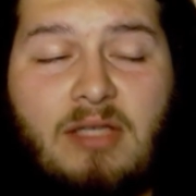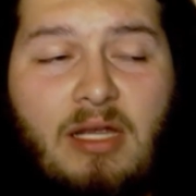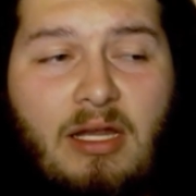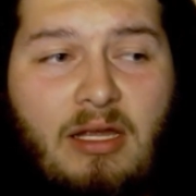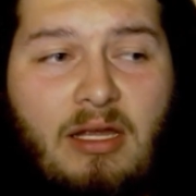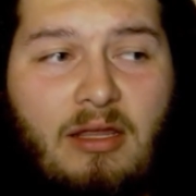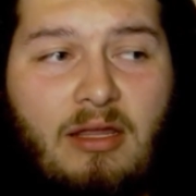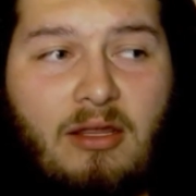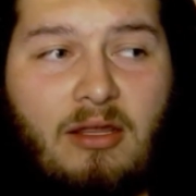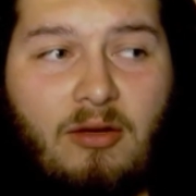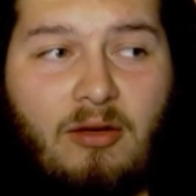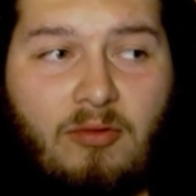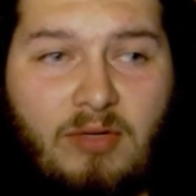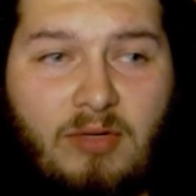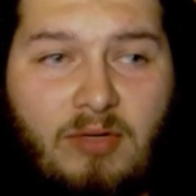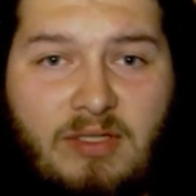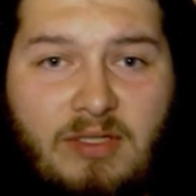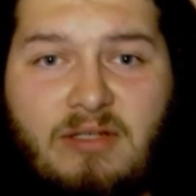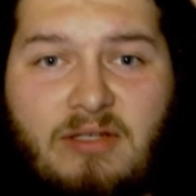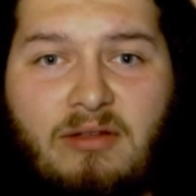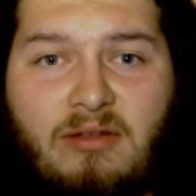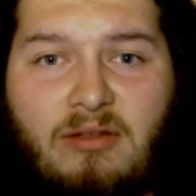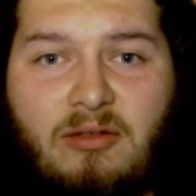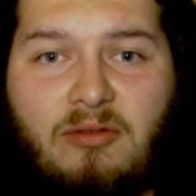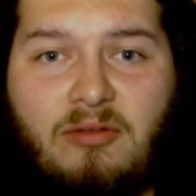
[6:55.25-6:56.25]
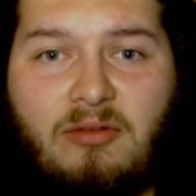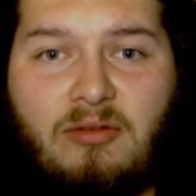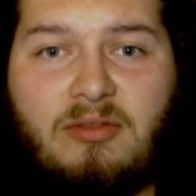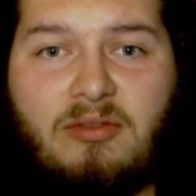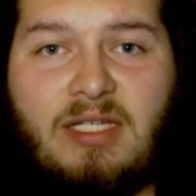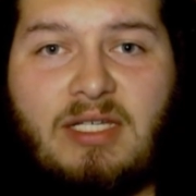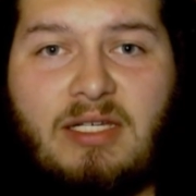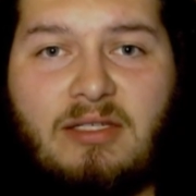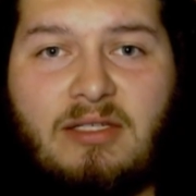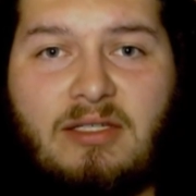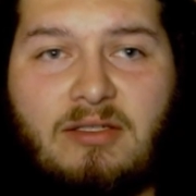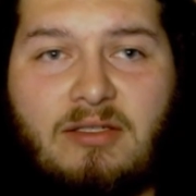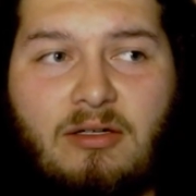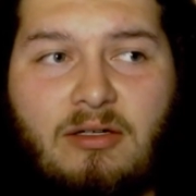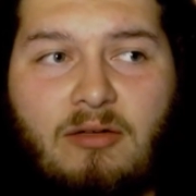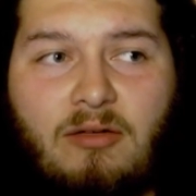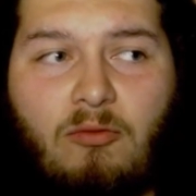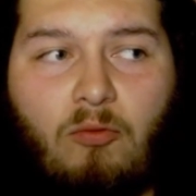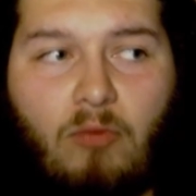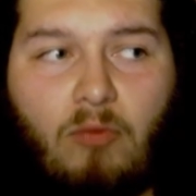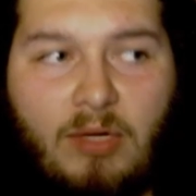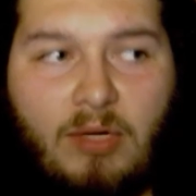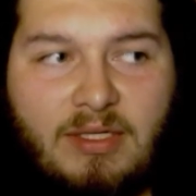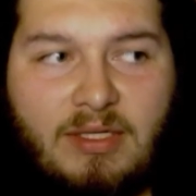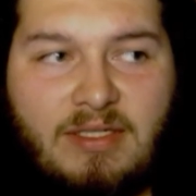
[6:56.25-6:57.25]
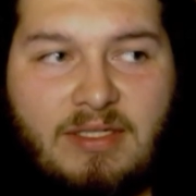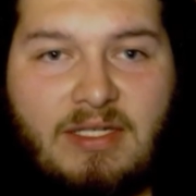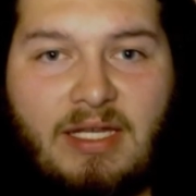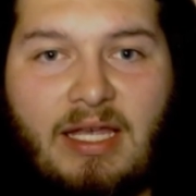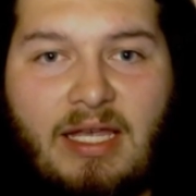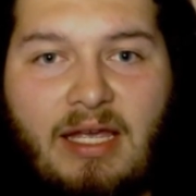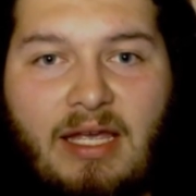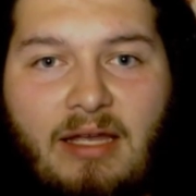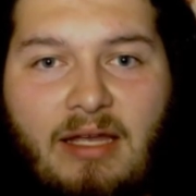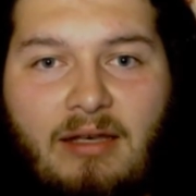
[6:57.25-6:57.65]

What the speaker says: there is a little teaser once again,